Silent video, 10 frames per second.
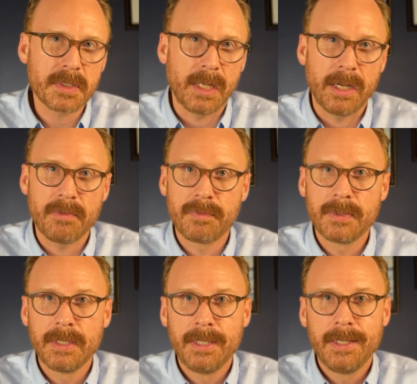life.
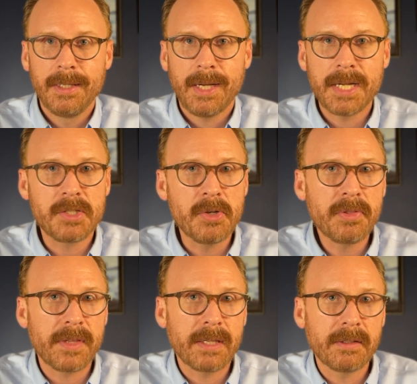I do
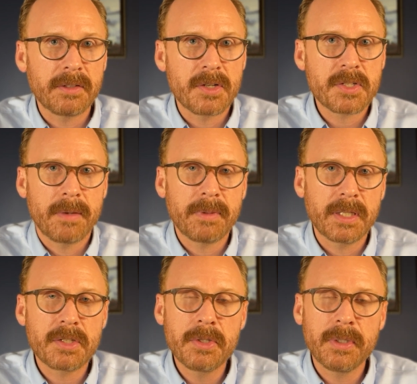think that there's
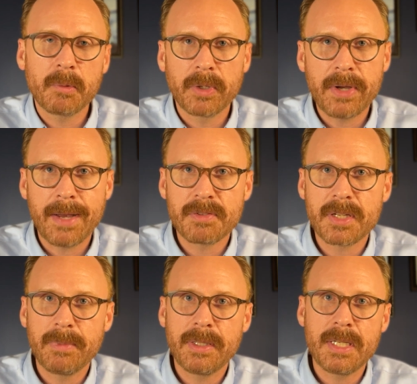something to it where you have
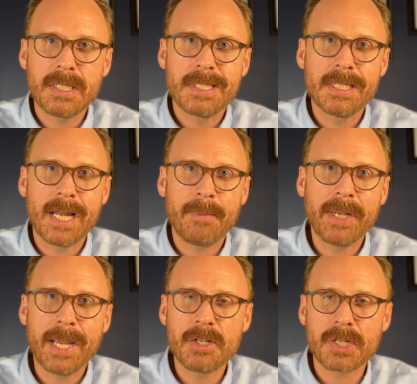some of these
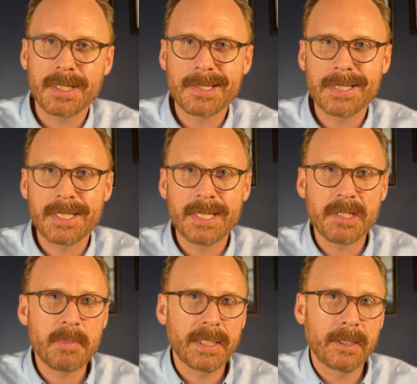denominations that tend
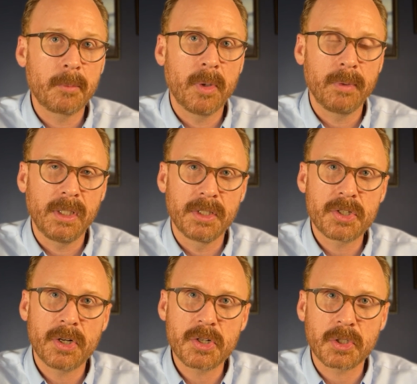to be a little more
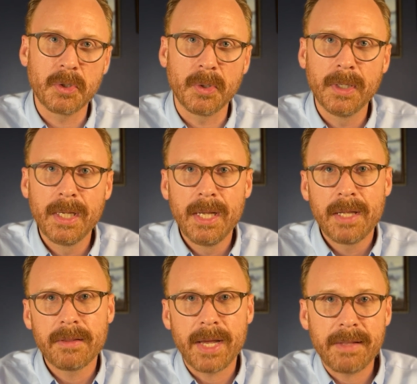liturgical,
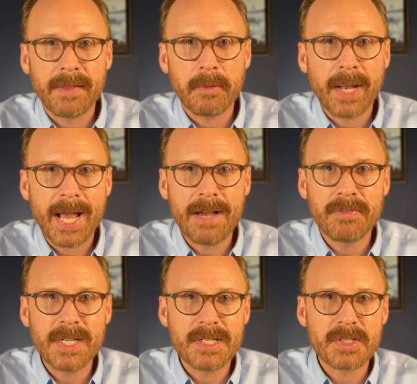that they would have
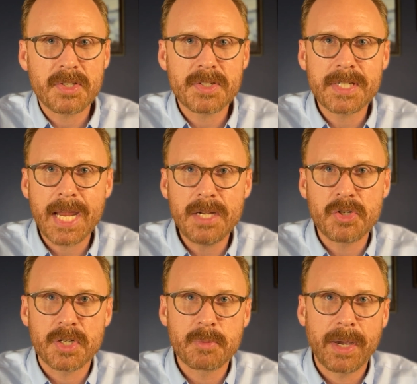these
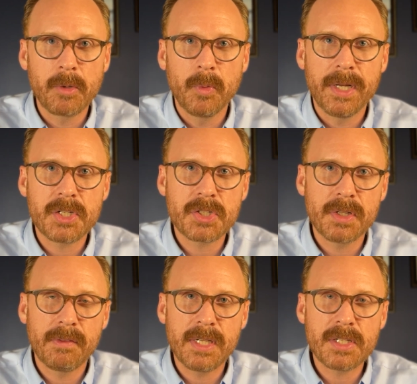stages by which
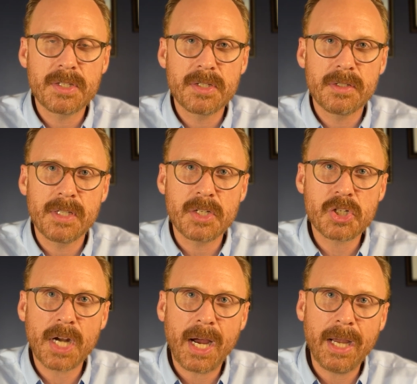the
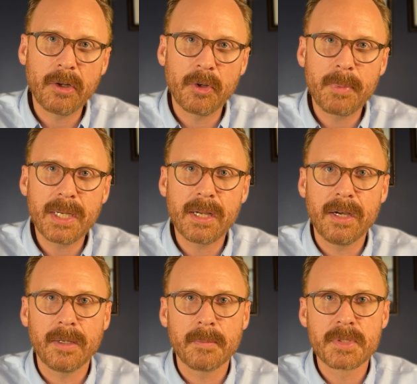child
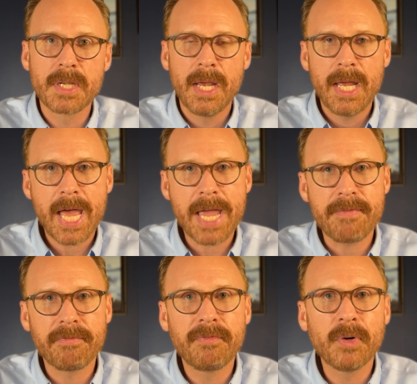becomes a
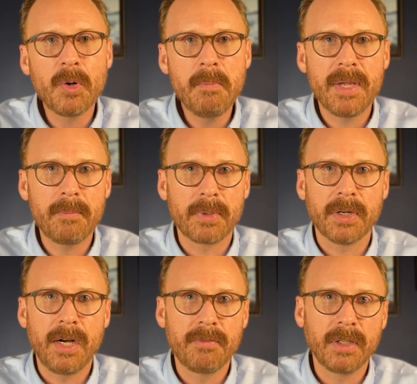full member
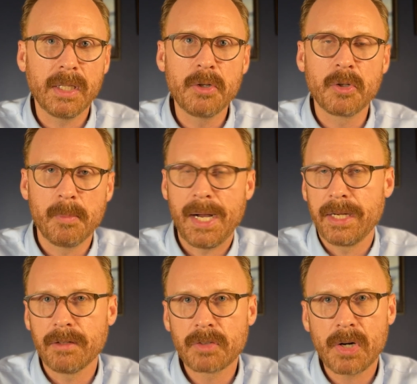of the local
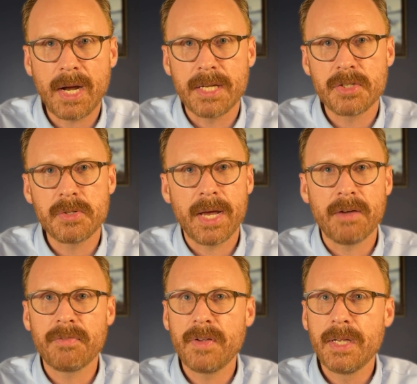body of Christ. You
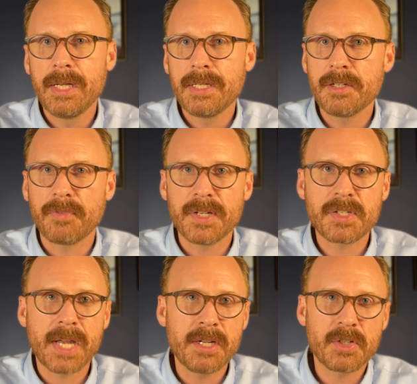have different
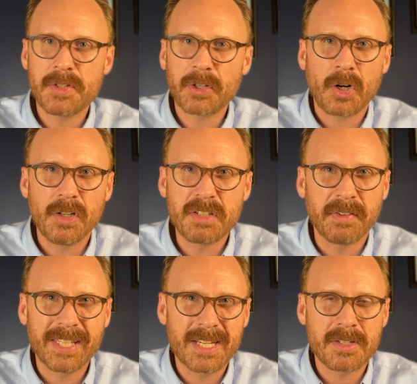stages, and they're called
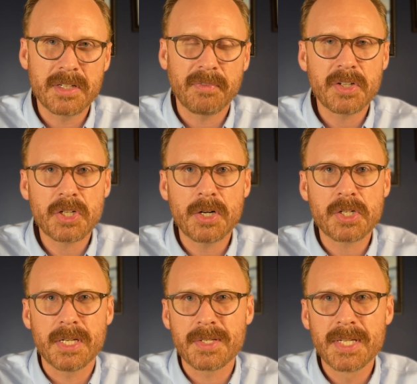different things in different
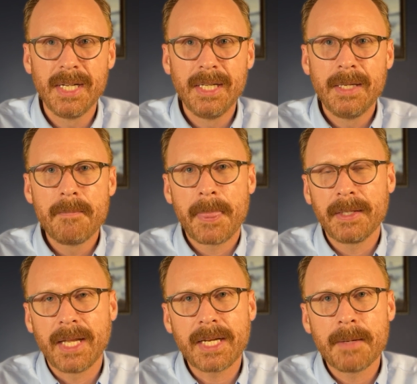churches,
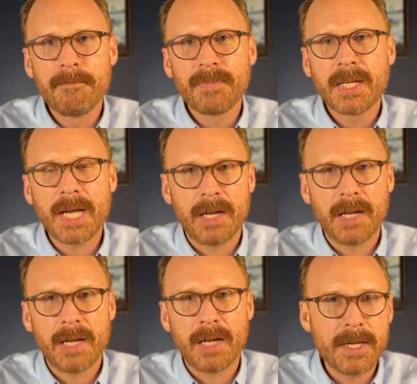like
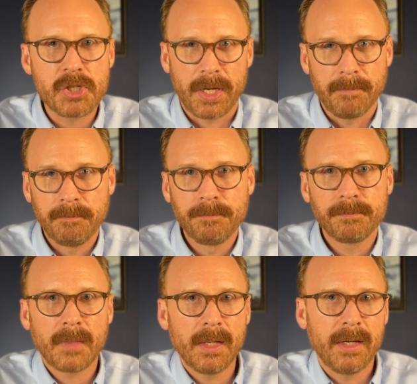confirmation.
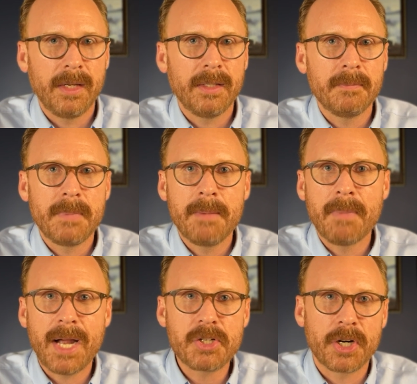In
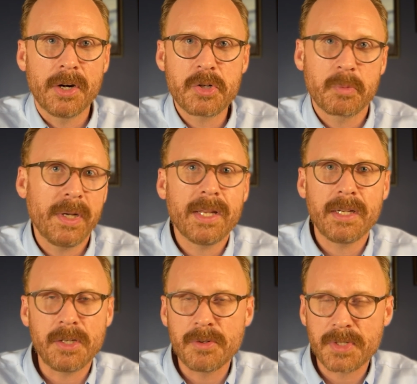my church, we didn't
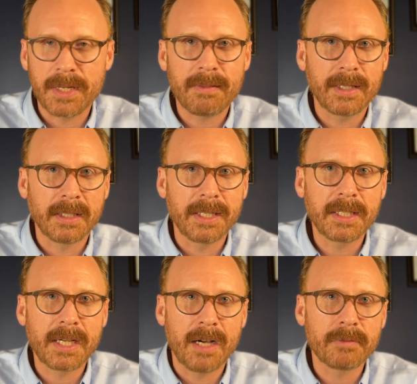use anything like
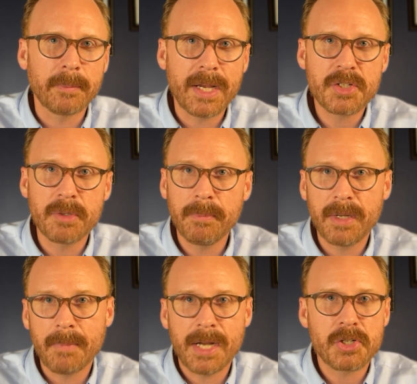confirmation, but in
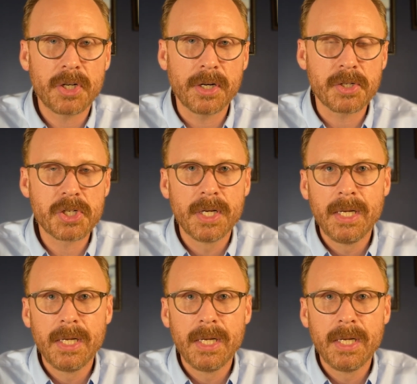my church,